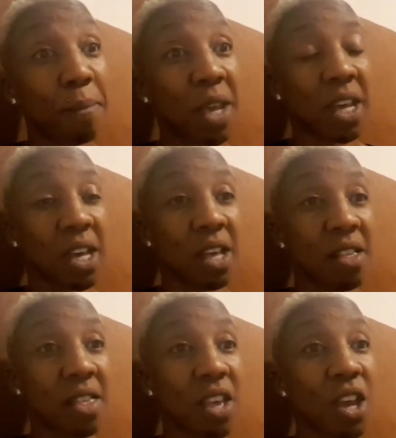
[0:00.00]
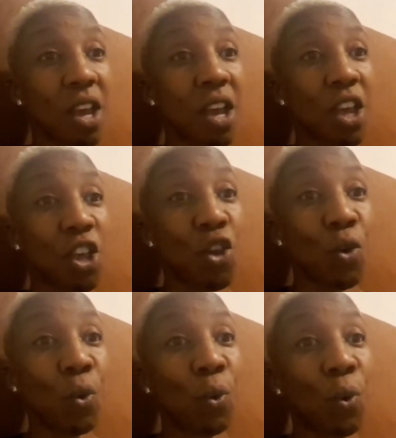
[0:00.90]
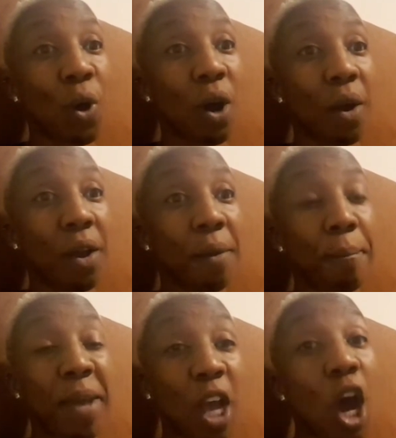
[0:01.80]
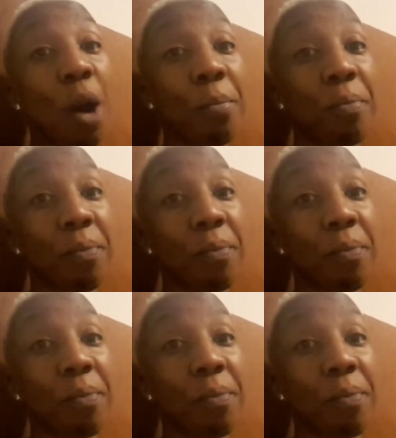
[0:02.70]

because you become